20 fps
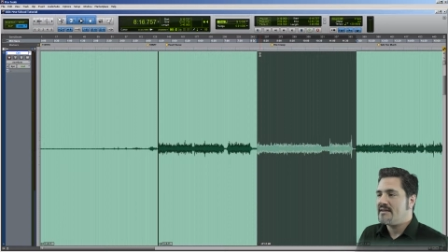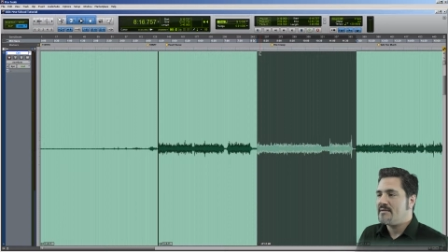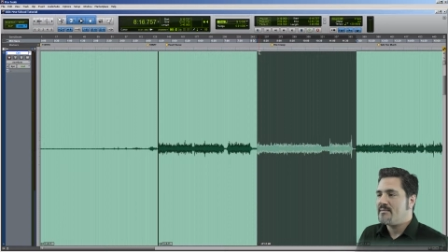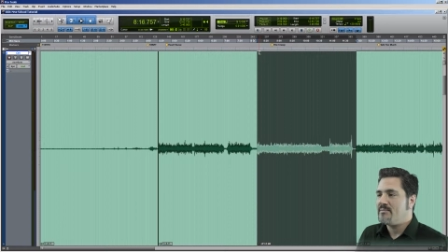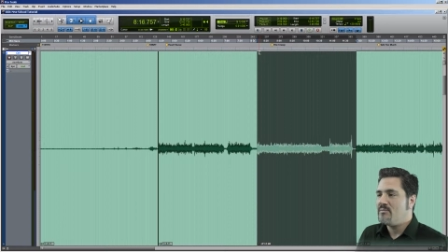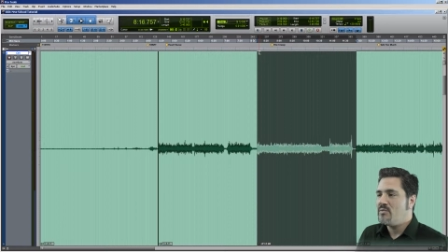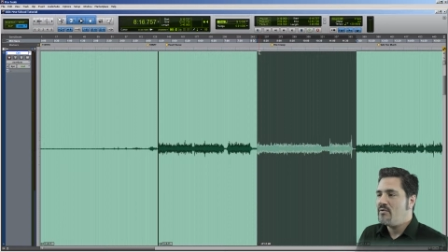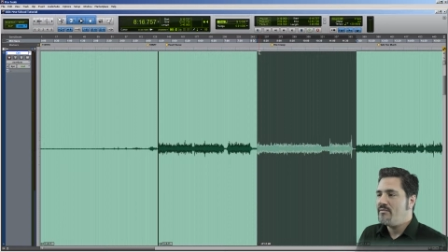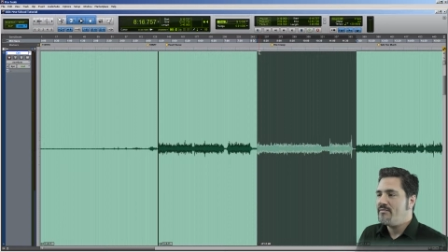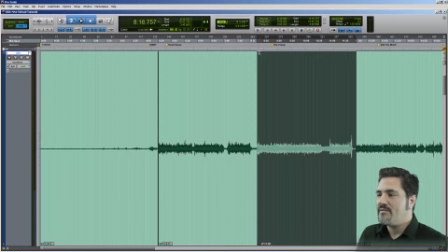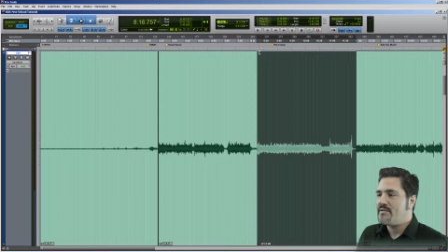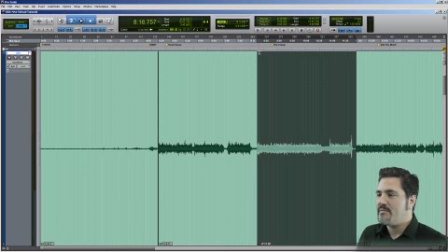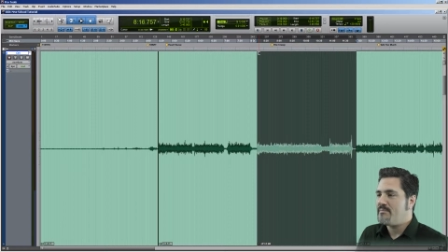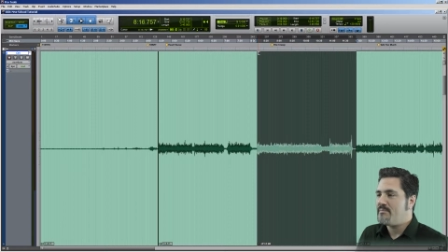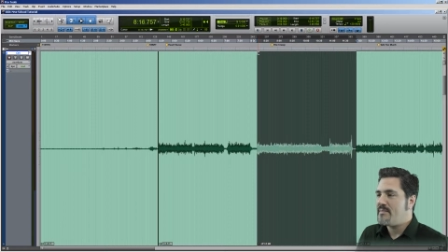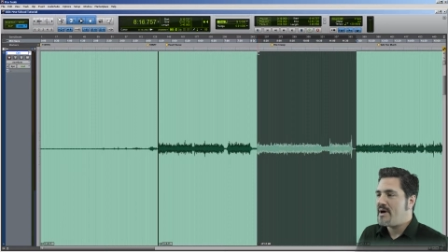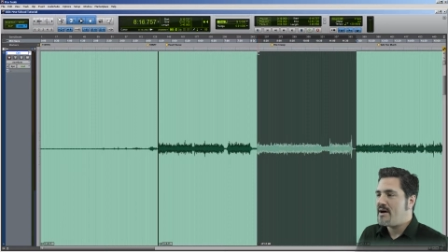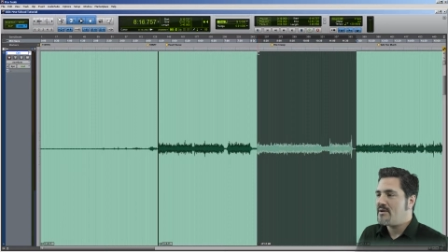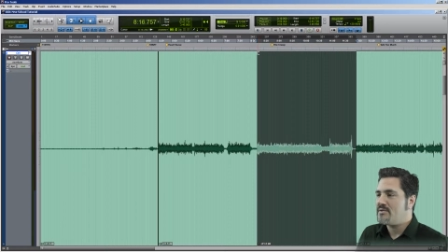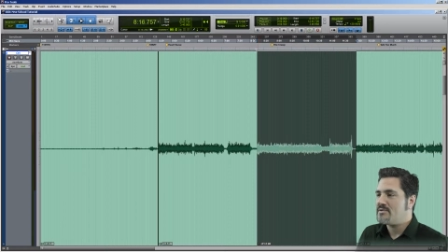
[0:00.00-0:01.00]
move the
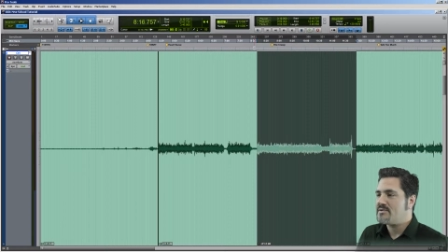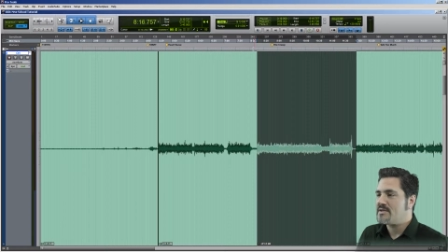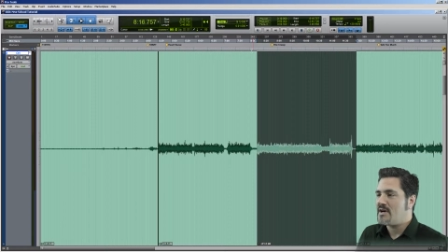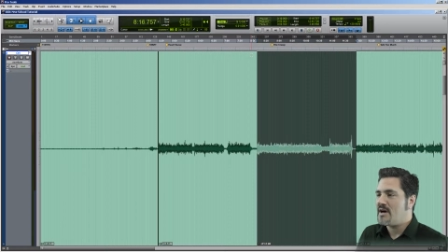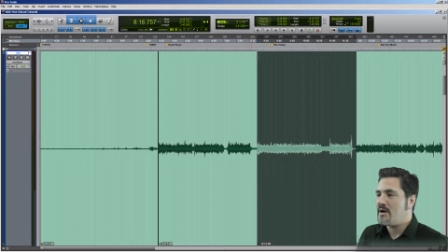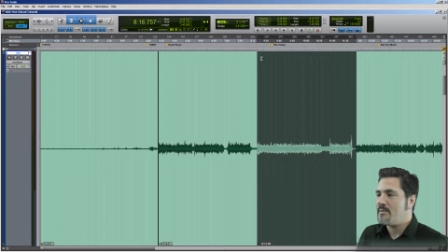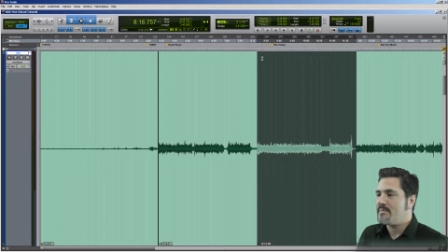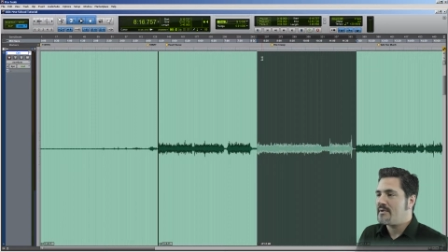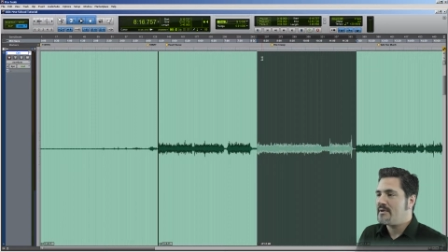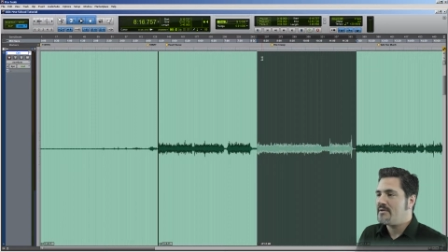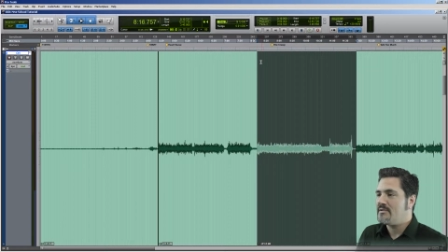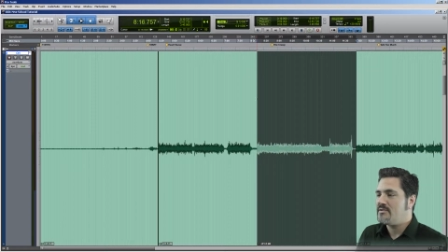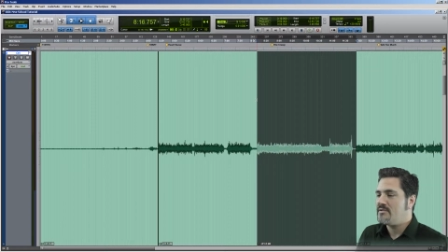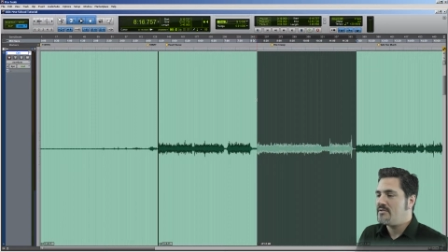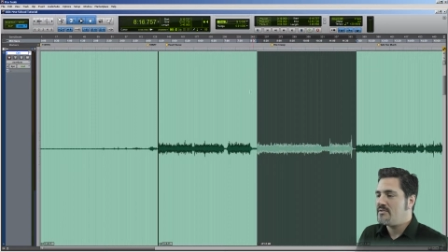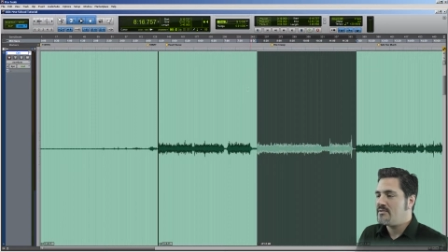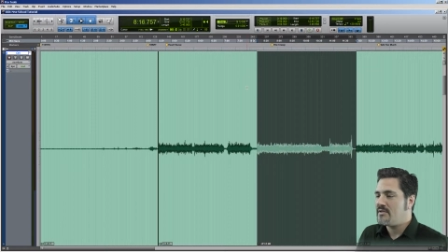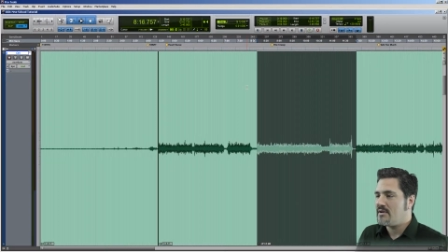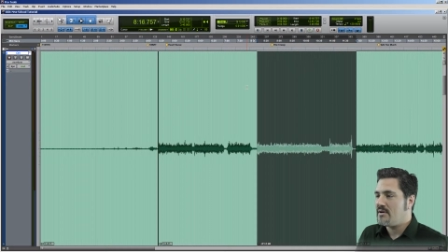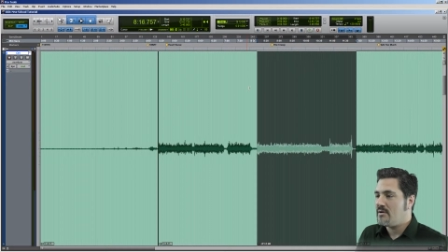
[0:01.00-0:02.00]
mouse up
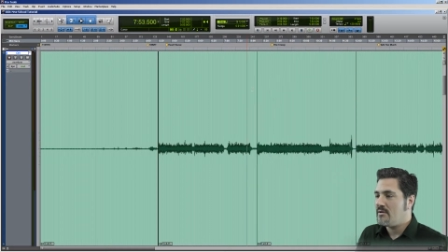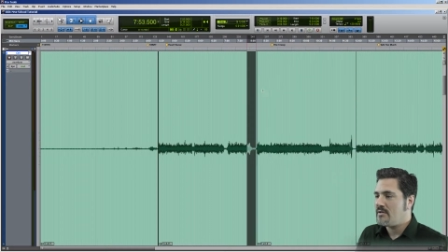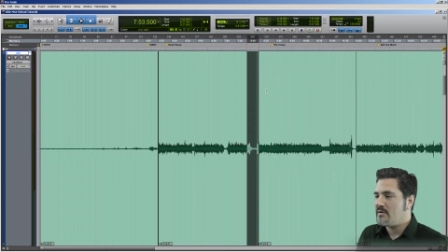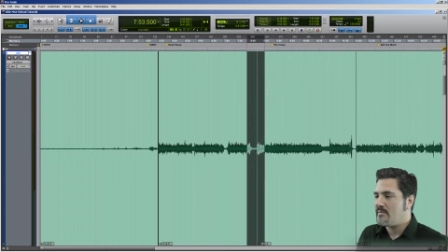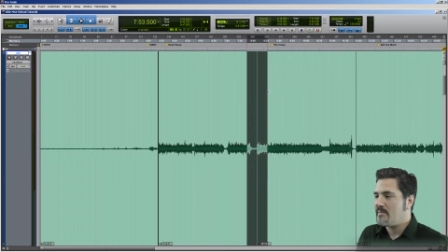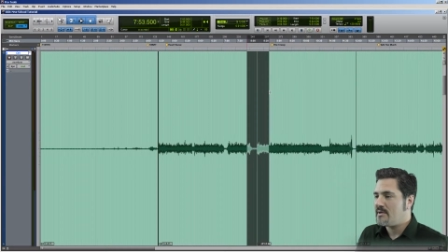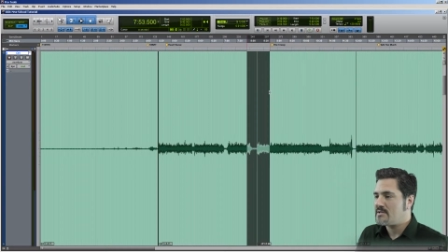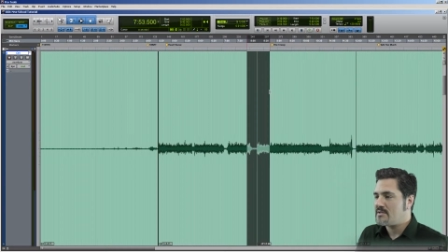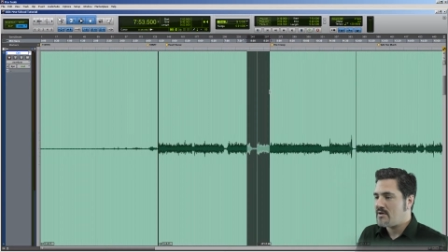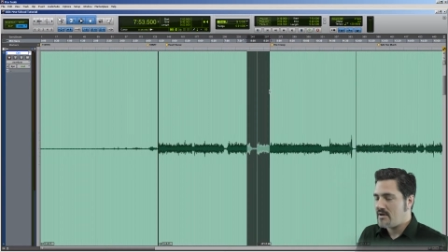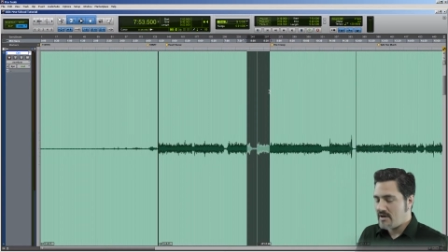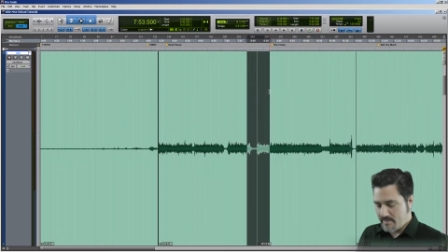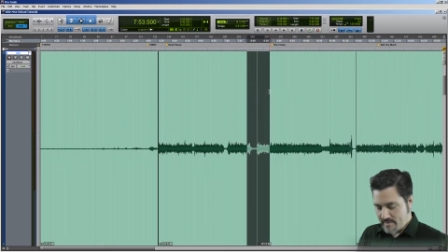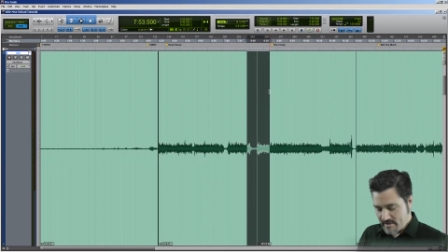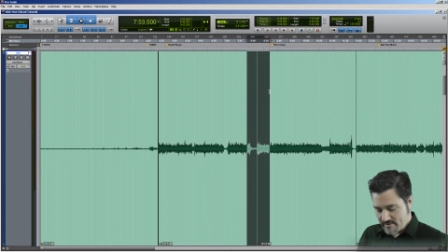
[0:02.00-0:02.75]
into the, oh, there must already be a